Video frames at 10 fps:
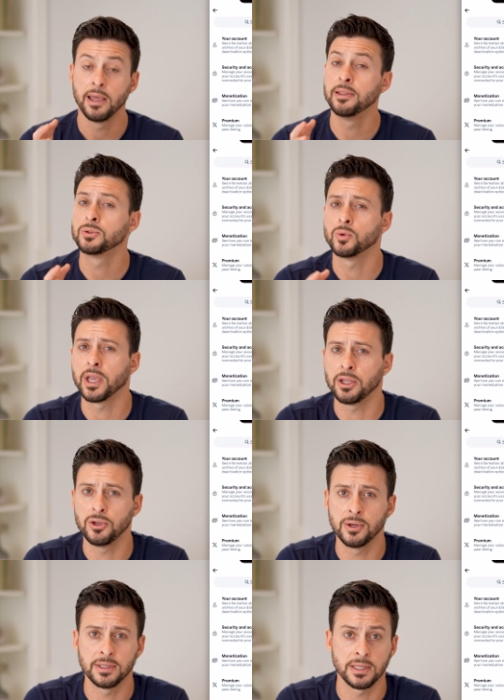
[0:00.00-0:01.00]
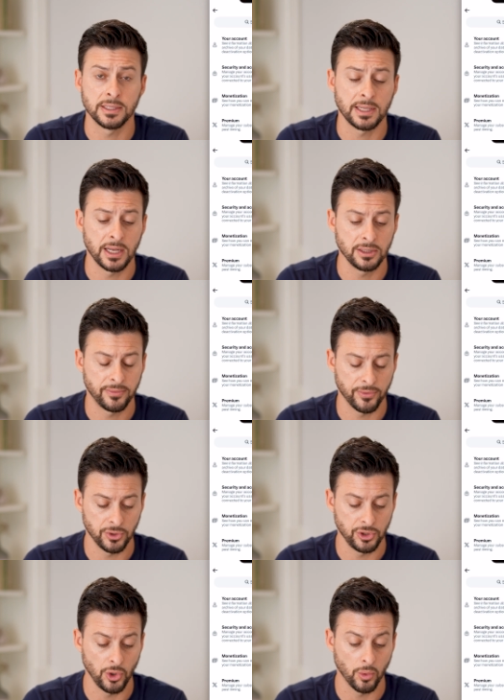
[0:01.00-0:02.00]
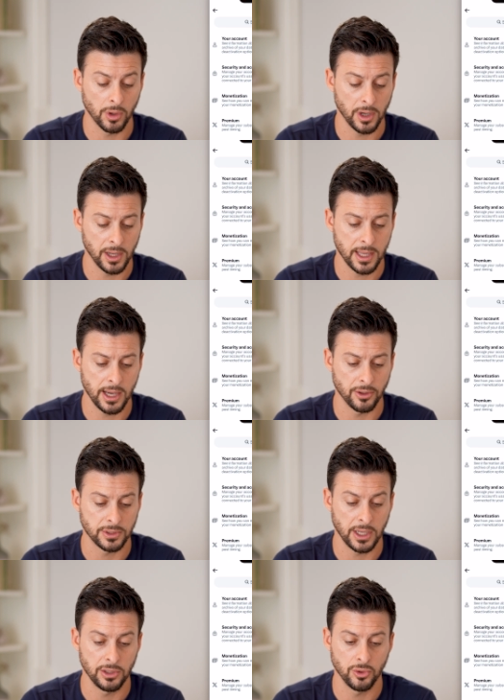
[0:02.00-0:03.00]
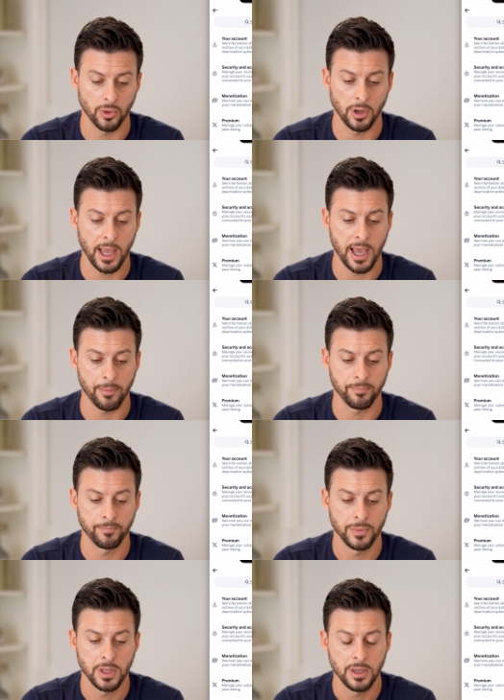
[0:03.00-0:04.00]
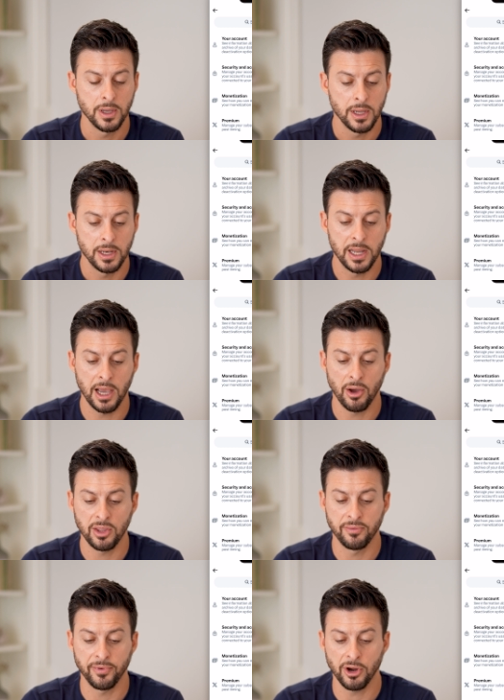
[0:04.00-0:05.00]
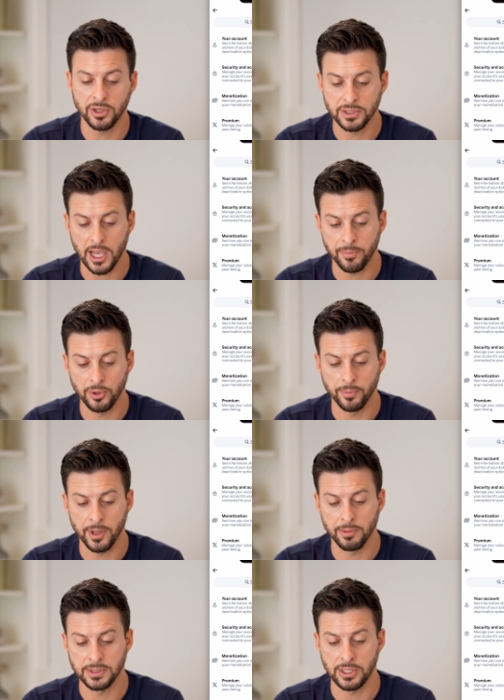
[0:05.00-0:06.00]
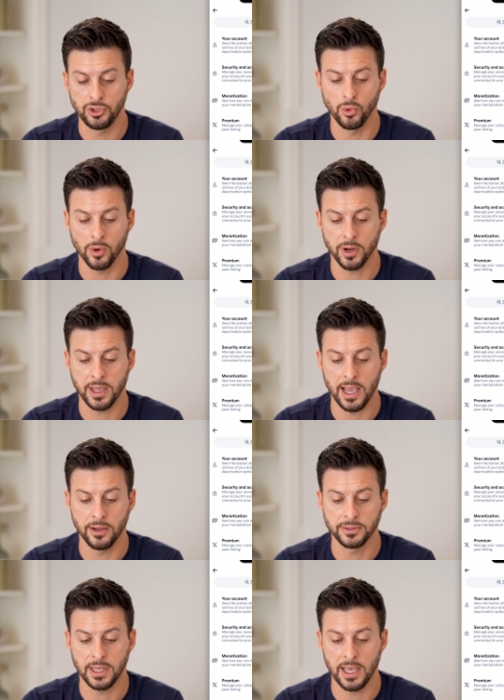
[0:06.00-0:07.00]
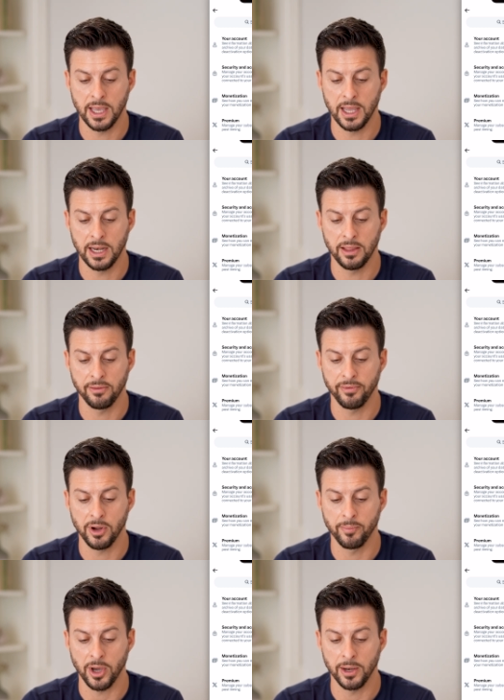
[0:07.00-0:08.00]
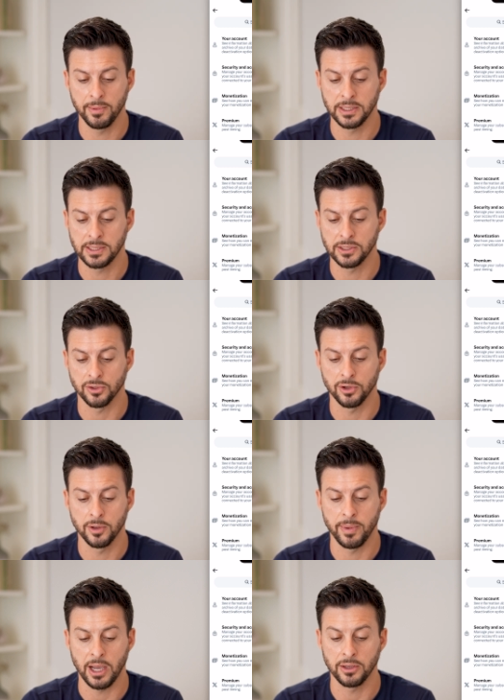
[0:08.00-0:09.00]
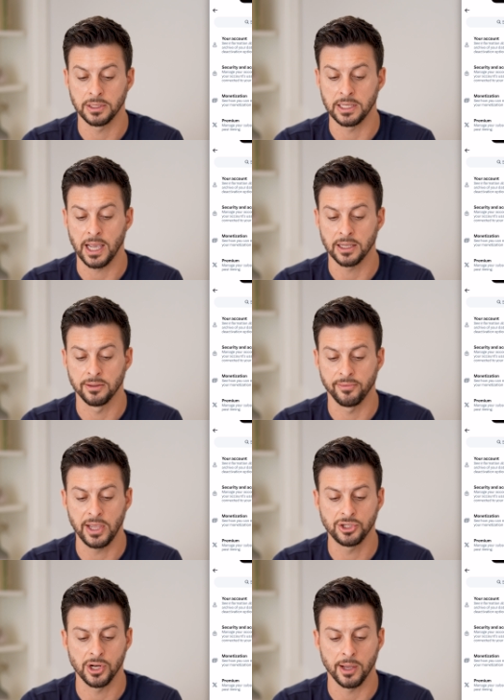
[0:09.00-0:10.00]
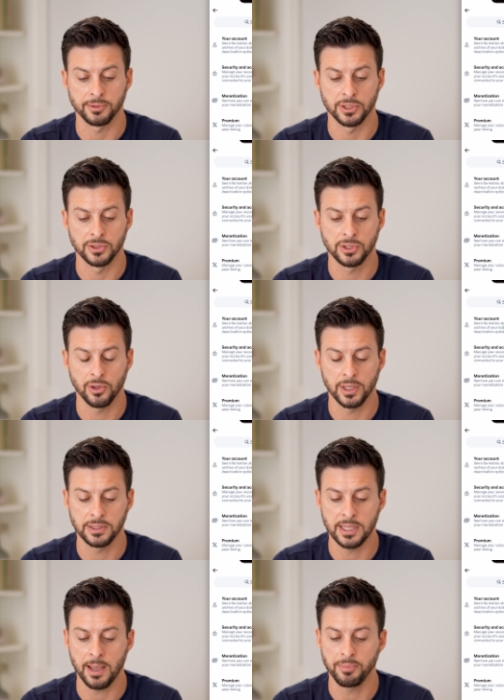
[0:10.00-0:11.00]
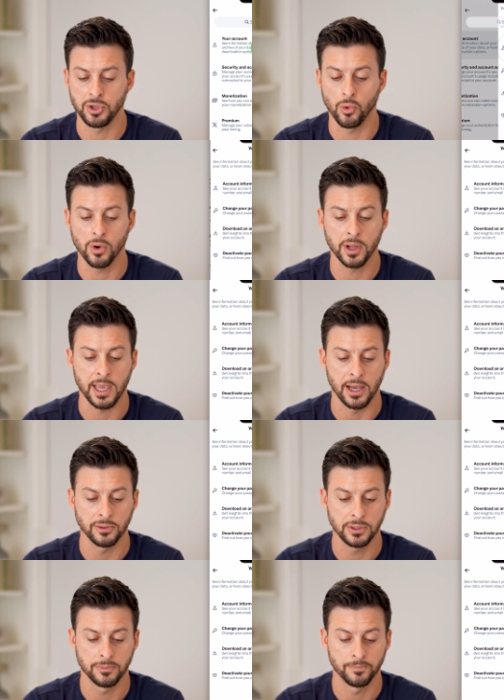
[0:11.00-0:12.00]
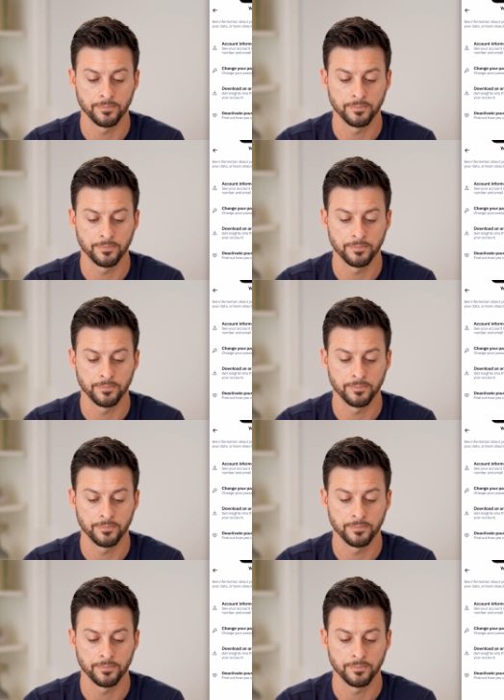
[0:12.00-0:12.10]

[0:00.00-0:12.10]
and this will get you into the settings for your account and your app. Now, at the very top, you'll be able to see your account, and at the very bottom, it says learn about deactivation options. So let's tap your account,